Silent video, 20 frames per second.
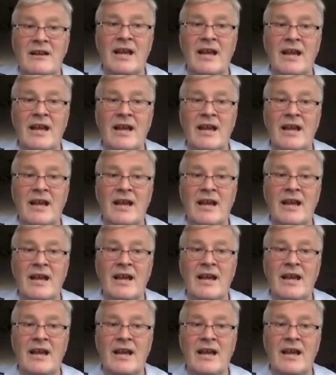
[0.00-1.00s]
and he
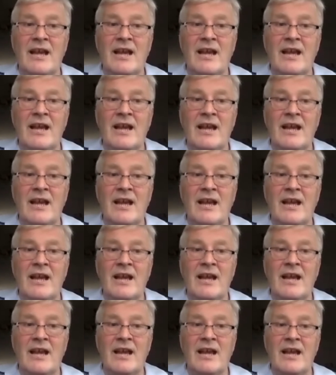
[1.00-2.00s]
claimed,
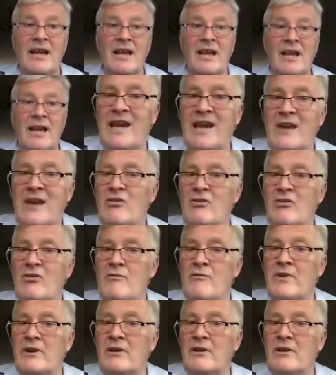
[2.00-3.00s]
fusion is carried
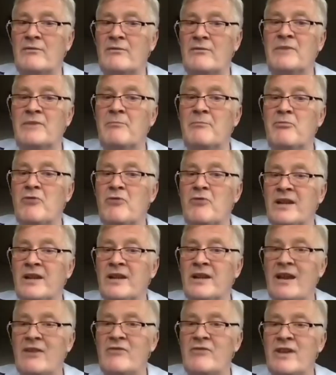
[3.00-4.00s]
over from the
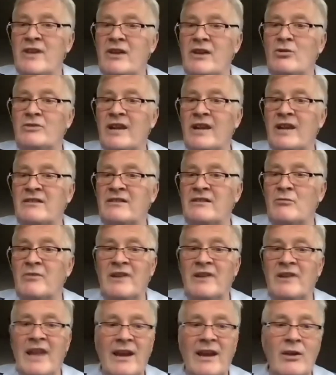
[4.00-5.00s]
brain area connected
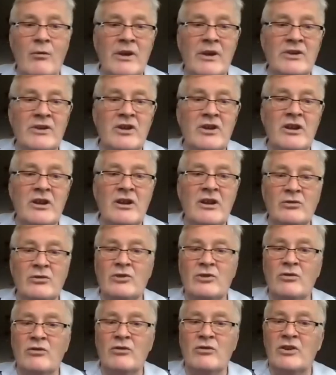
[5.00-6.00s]
with language to
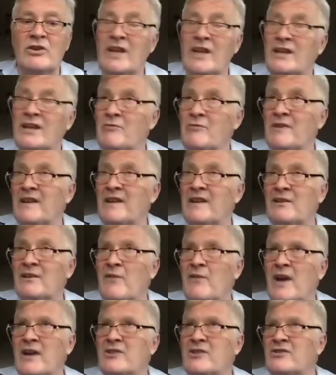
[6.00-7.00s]
those connected with other
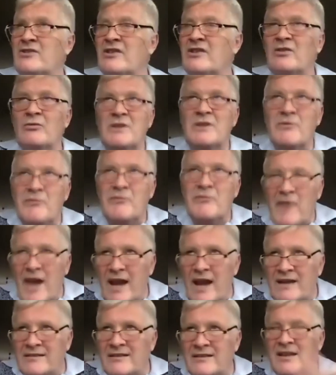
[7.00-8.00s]
functions. So in
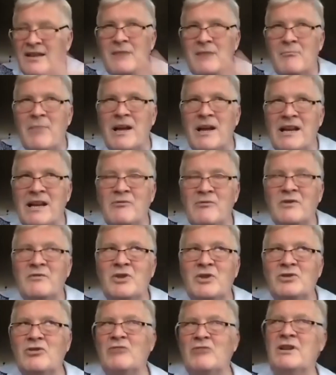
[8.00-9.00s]
fact, bilingualism is
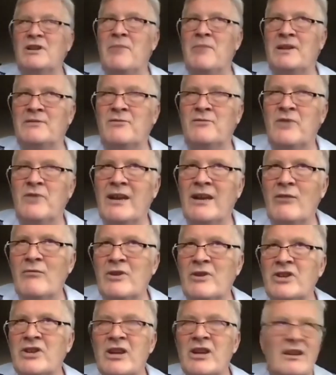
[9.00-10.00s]
not only bad for
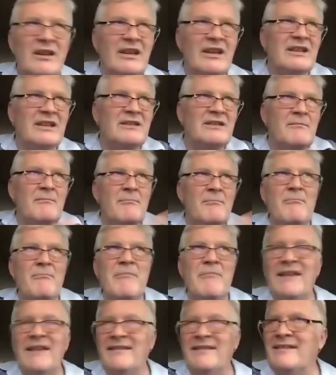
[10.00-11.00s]
language, it
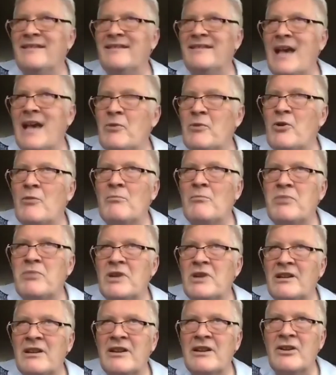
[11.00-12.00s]
messes up
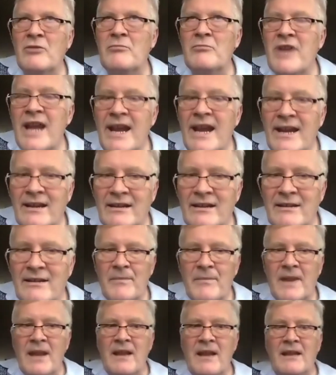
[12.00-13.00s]
completely your brain.
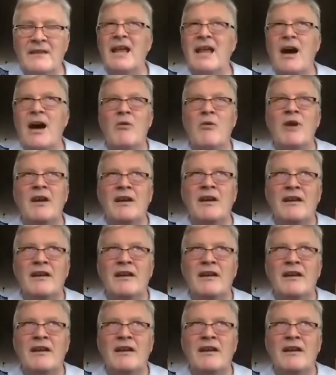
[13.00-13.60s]
Now,